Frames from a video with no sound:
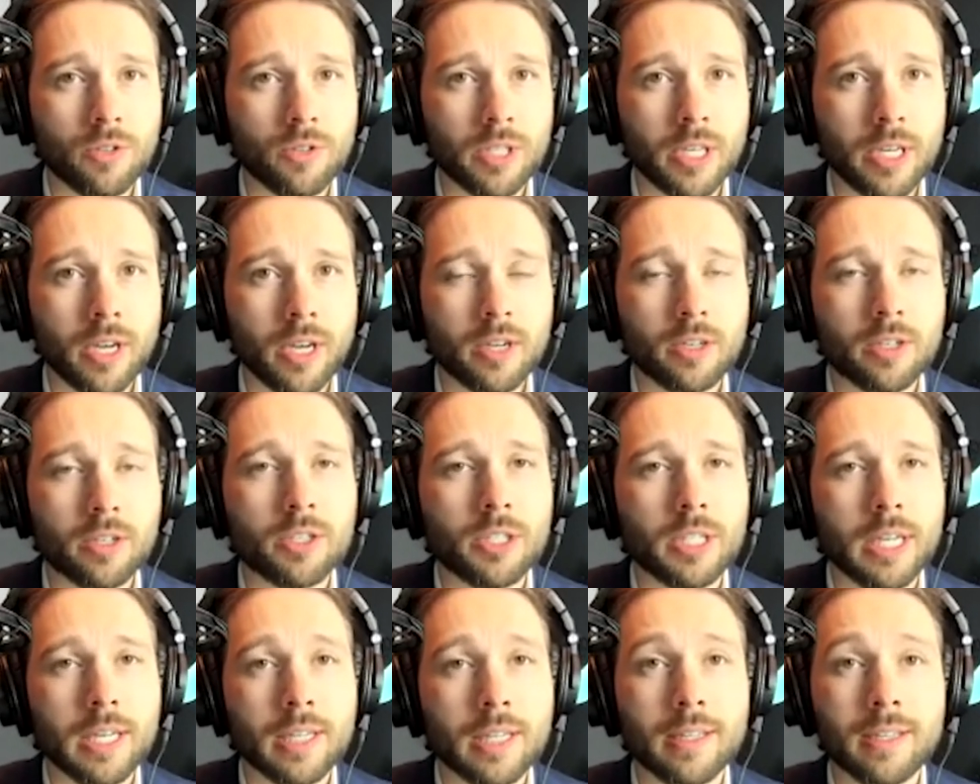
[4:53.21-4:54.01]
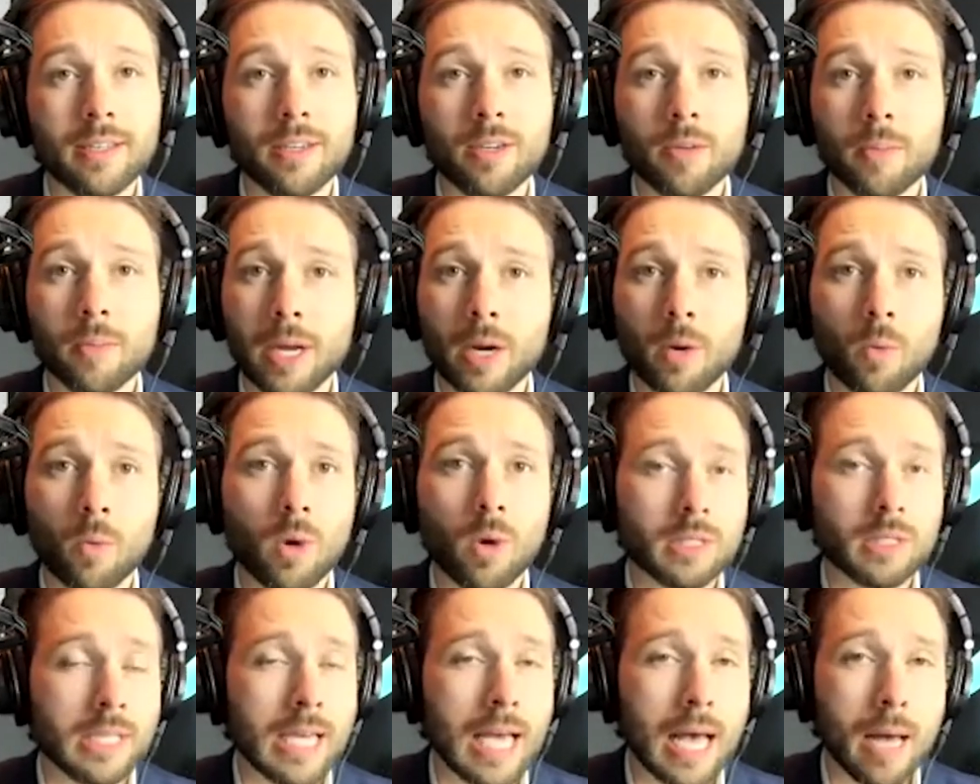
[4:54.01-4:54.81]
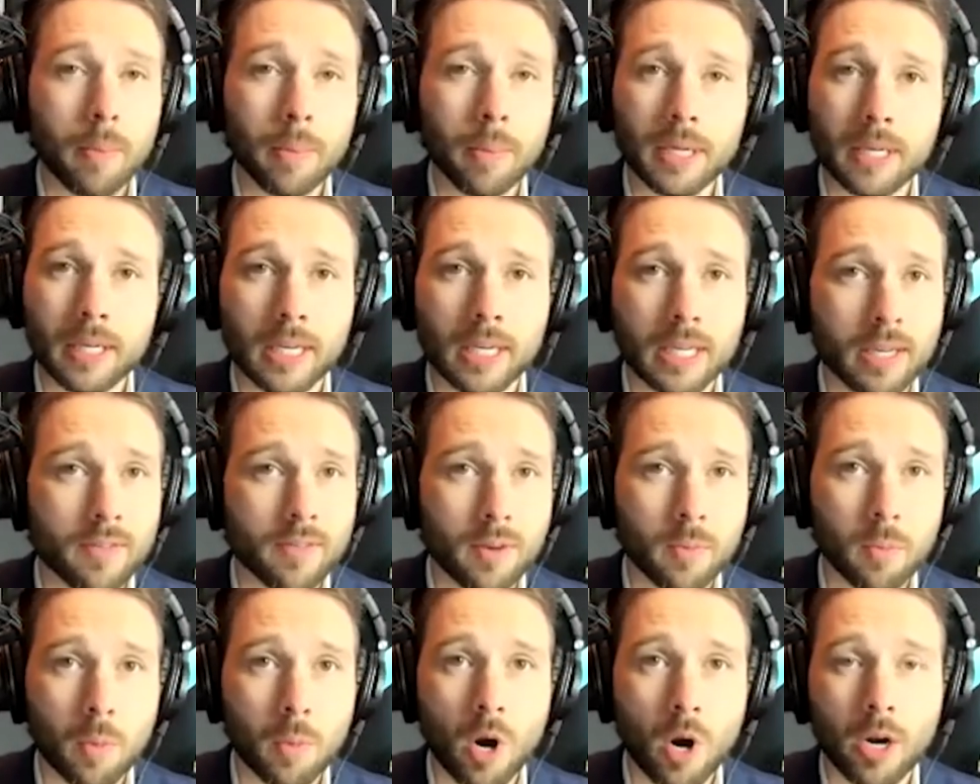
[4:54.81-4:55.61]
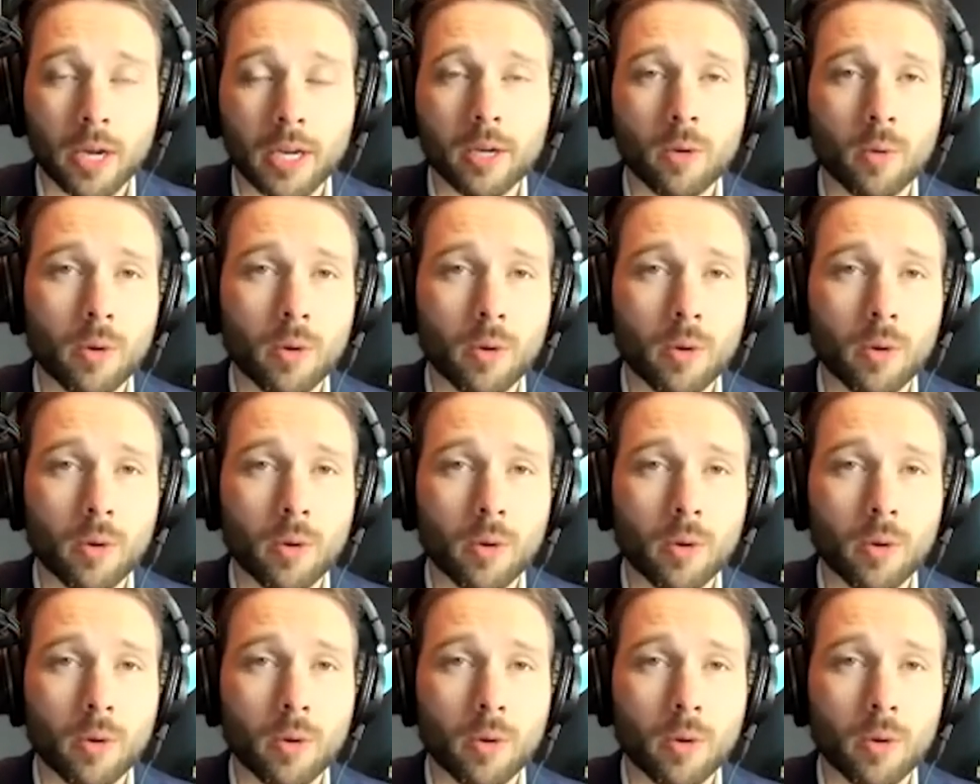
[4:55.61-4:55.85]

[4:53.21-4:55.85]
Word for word: they understand that no matter what's happening in a given market,